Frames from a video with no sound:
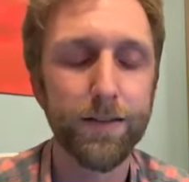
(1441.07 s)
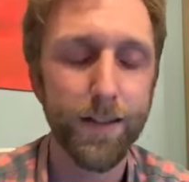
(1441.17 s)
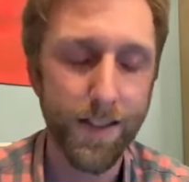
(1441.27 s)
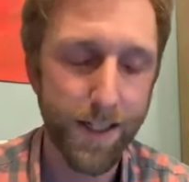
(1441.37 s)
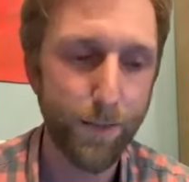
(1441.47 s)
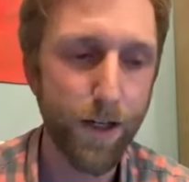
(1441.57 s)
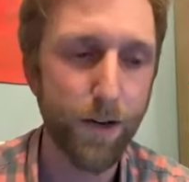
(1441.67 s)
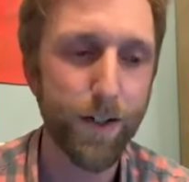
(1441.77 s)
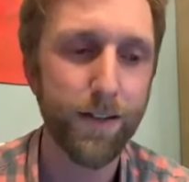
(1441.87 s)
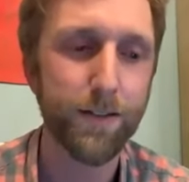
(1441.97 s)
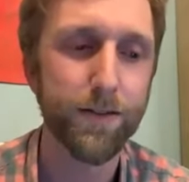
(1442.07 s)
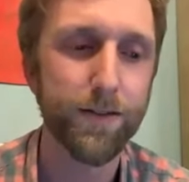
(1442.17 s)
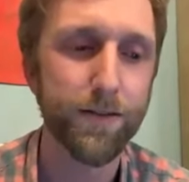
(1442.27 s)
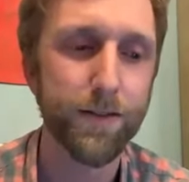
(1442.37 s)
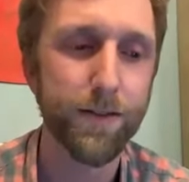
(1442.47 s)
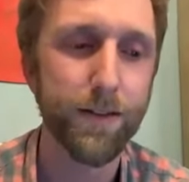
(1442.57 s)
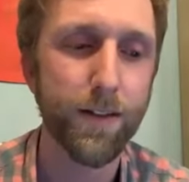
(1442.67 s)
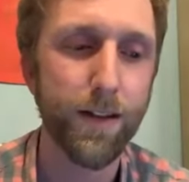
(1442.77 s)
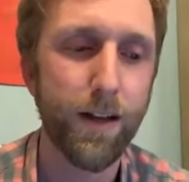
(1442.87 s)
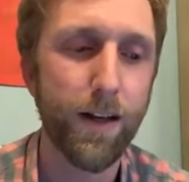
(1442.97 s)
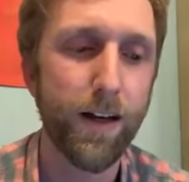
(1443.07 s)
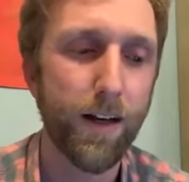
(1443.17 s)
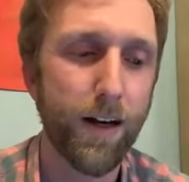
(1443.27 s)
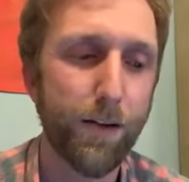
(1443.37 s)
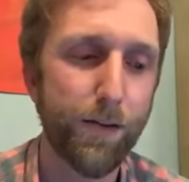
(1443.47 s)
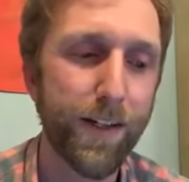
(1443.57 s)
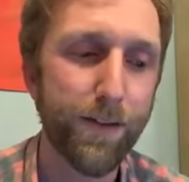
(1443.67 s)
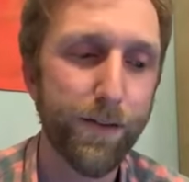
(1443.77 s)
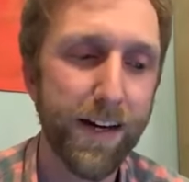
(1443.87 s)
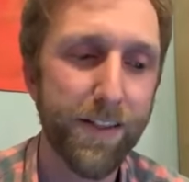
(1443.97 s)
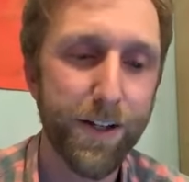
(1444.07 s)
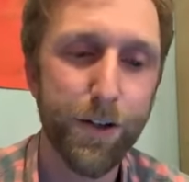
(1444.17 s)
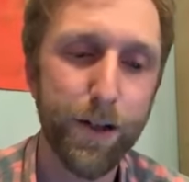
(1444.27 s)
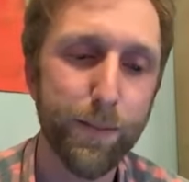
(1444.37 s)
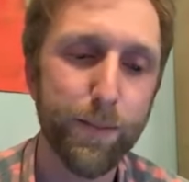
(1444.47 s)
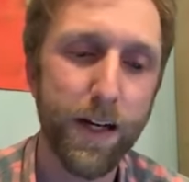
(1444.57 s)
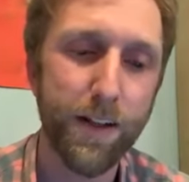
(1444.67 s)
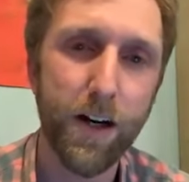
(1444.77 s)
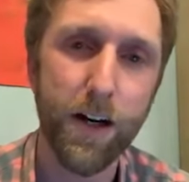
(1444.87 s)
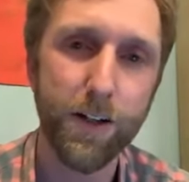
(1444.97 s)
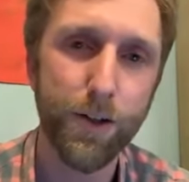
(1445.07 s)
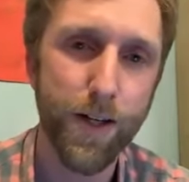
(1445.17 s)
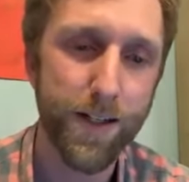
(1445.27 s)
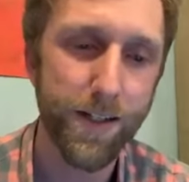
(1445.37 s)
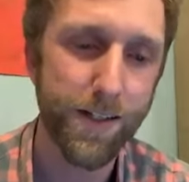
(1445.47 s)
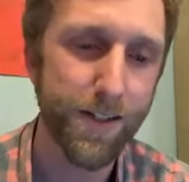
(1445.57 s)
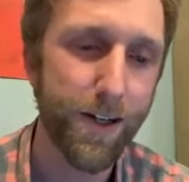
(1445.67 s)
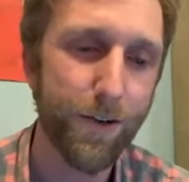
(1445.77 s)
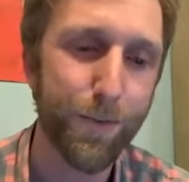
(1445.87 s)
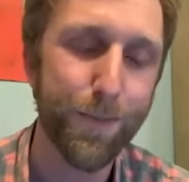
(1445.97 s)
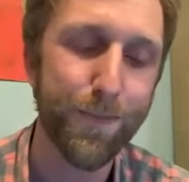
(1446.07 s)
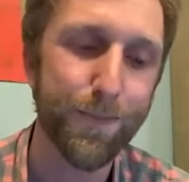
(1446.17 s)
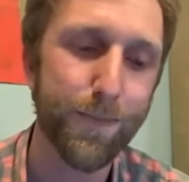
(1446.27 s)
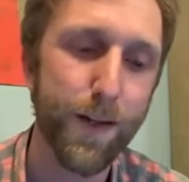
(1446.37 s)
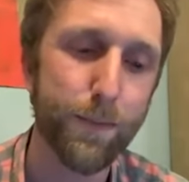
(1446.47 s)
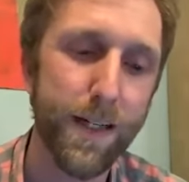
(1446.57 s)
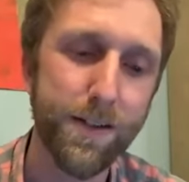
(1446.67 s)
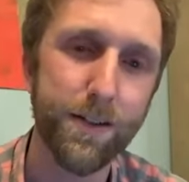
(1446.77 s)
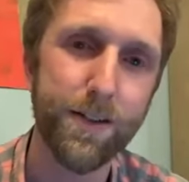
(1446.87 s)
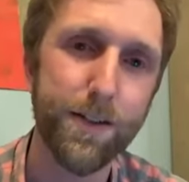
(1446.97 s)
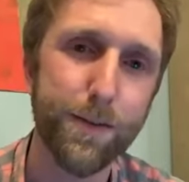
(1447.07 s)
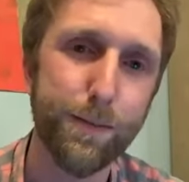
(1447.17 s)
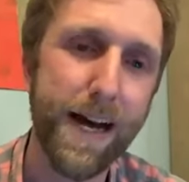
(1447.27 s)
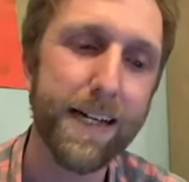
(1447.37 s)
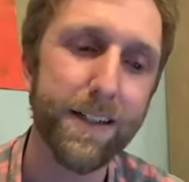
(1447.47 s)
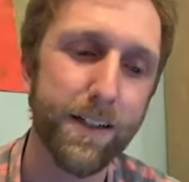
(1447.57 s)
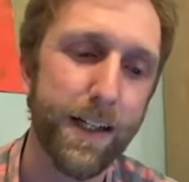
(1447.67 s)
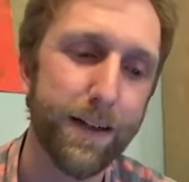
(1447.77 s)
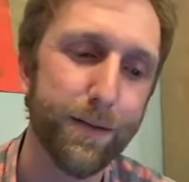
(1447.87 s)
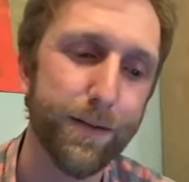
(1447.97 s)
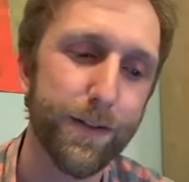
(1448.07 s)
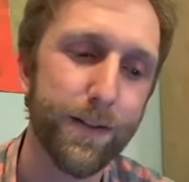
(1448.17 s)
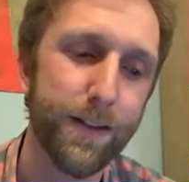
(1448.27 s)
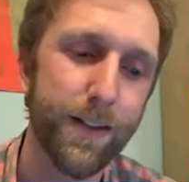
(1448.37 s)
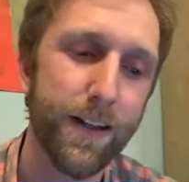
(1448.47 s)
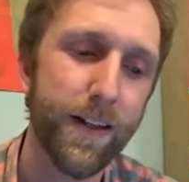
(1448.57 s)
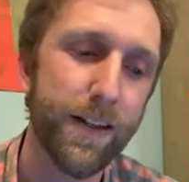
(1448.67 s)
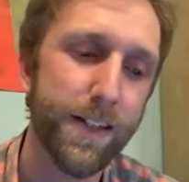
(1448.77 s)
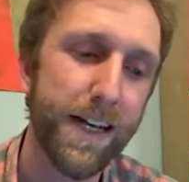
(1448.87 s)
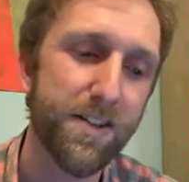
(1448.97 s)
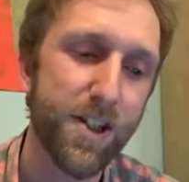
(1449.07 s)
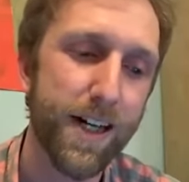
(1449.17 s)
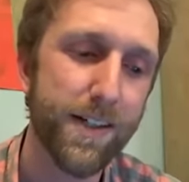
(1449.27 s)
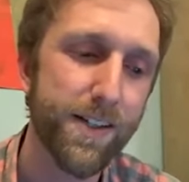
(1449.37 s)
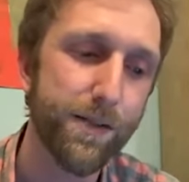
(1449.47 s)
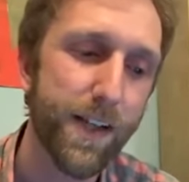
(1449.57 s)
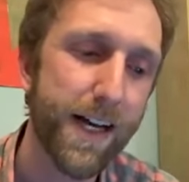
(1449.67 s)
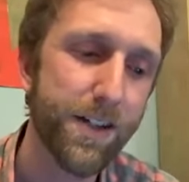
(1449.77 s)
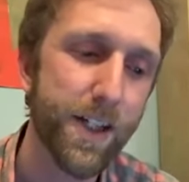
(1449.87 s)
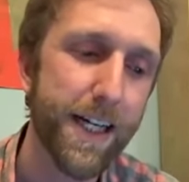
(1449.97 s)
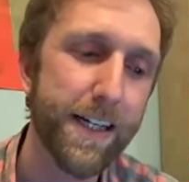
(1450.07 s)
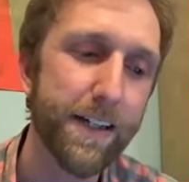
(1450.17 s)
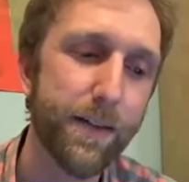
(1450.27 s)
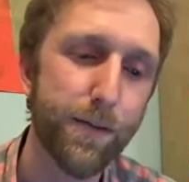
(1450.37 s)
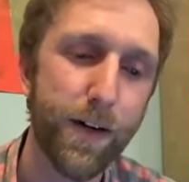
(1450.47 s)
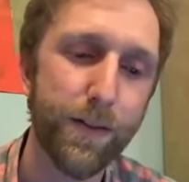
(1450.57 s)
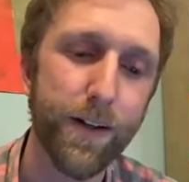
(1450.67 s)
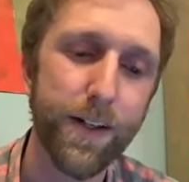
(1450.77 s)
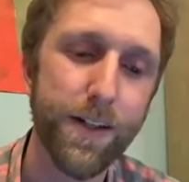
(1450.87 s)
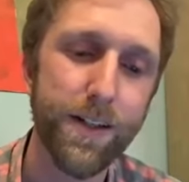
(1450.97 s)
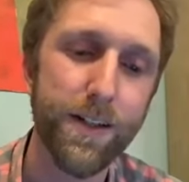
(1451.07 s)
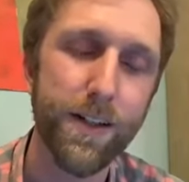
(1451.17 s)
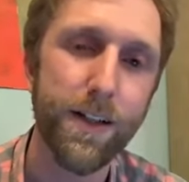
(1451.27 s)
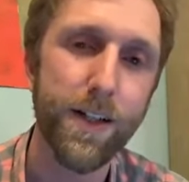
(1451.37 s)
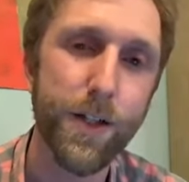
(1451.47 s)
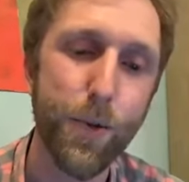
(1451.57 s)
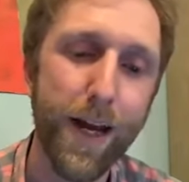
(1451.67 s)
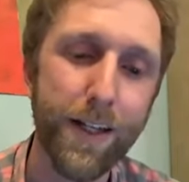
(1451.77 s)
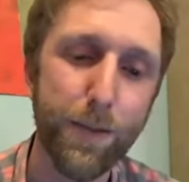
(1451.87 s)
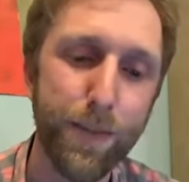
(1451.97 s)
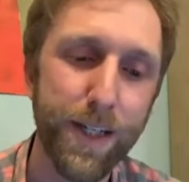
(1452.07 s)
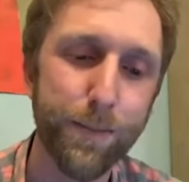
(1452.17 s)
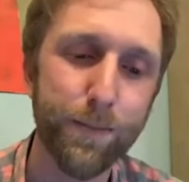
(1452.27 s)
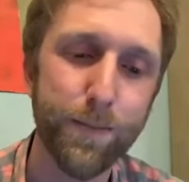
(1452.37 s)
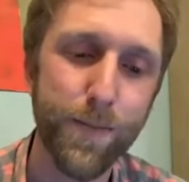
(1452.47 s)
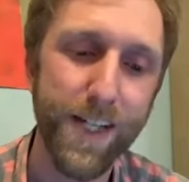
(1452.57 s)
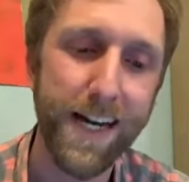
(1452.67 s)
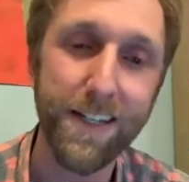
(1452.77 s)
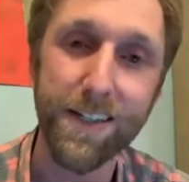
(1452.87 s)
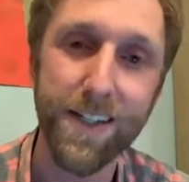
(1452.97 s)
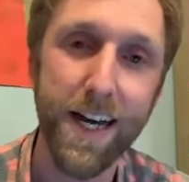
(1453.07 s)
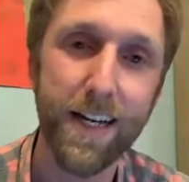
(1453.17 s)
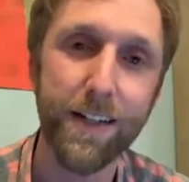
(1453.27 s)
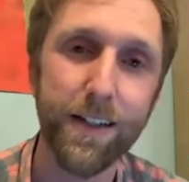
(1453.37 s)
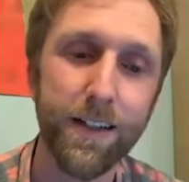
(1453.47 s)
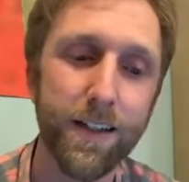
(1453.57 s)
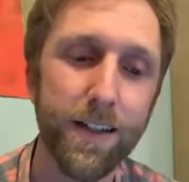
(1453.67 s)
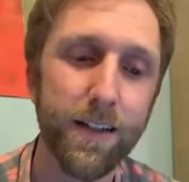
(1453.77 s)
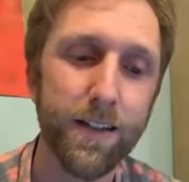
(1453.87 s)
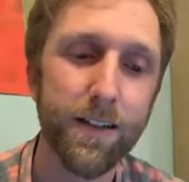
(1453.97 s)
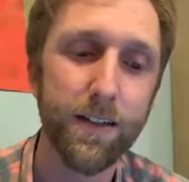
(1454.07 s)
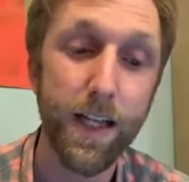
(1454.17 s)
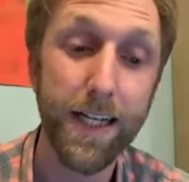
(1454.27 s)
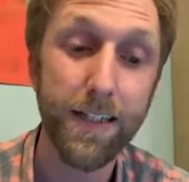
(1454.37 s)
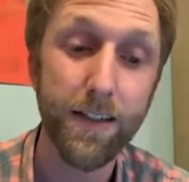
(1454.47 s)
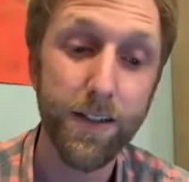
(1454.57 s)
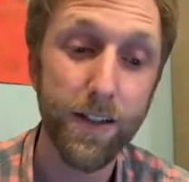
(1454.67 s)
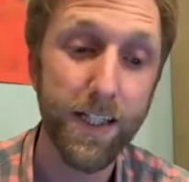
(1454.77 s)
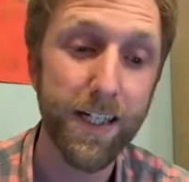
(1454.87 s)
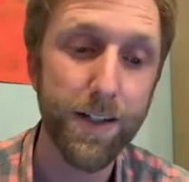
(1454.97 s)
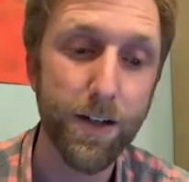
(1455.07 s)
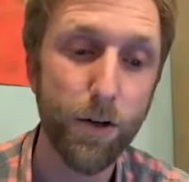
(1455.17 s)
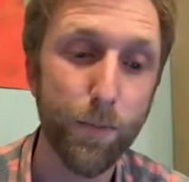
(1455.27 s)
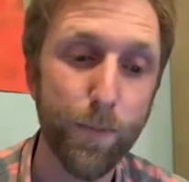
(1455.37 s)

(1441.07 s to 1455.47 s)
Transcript: Let's keep going. Our feet find their grip on the hard-crusted snow, muscles back to life. Dad shines the flashlight in front of us, swaying the beam side to side, light to lead us home.